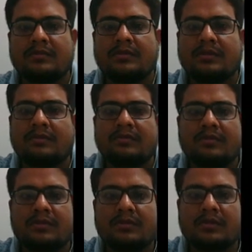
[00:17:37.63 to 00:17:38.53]
the
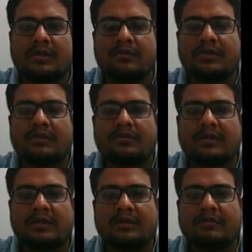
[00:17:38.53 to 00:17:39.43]

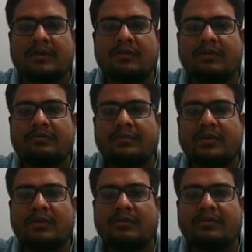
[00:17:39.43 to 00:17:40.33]
value of
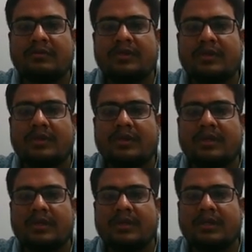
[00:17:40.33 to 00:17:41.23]
P of
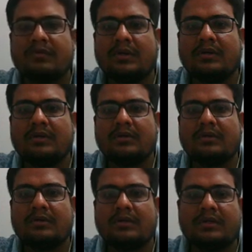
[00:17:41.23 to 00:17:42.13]
E1
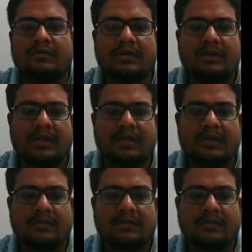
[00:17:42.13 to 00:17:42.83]
given A.